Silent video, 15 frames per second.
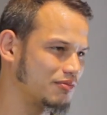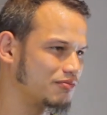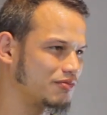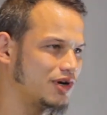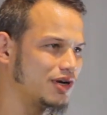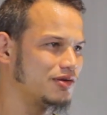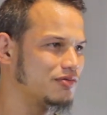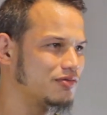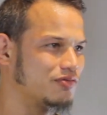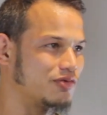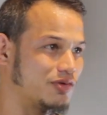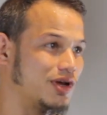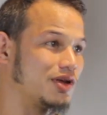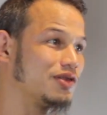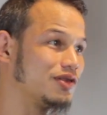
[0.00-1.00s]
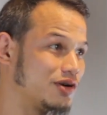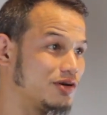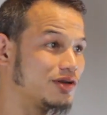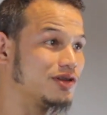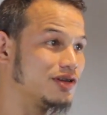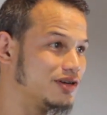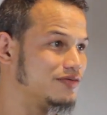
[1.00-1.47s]
I
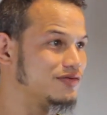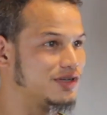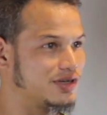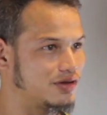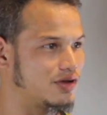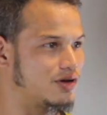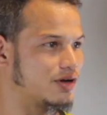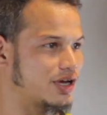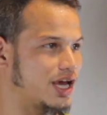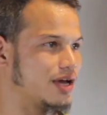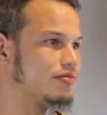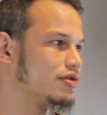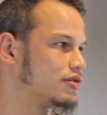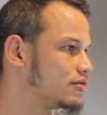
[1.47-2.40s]
literally lived in a log cabin